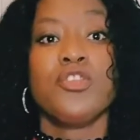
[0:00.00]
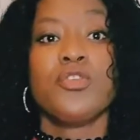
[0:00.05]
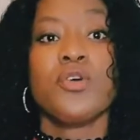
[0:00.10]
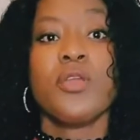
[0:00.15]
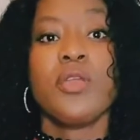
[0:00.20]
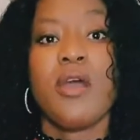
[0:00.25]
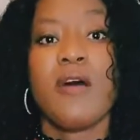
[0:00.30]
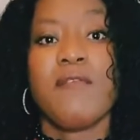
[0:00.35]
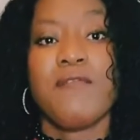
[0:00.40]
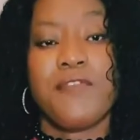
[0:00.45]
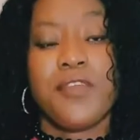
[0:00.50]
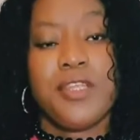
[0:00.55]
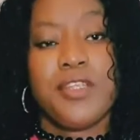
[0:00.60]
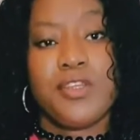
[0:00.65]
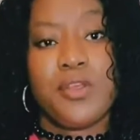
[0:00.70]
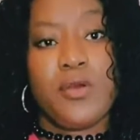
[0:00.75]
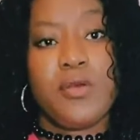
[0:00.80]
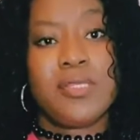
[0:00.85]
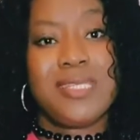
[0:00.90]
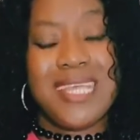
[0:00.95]
do your
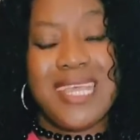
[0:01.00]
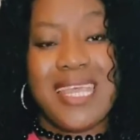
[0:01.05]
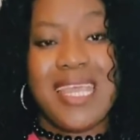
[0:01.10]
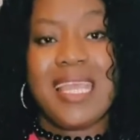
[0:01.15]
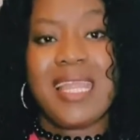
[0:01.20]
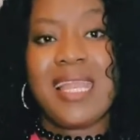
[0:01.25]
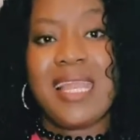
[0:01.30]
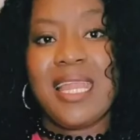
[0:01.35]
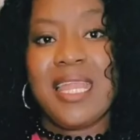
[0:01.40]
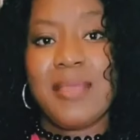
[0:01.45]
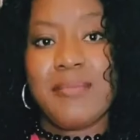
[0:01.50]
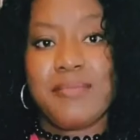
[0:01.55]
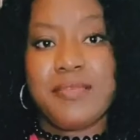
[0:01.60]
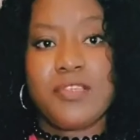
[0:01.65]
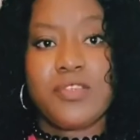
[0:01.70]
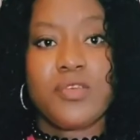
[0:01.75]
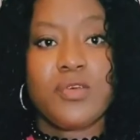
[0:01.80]
videos in clips.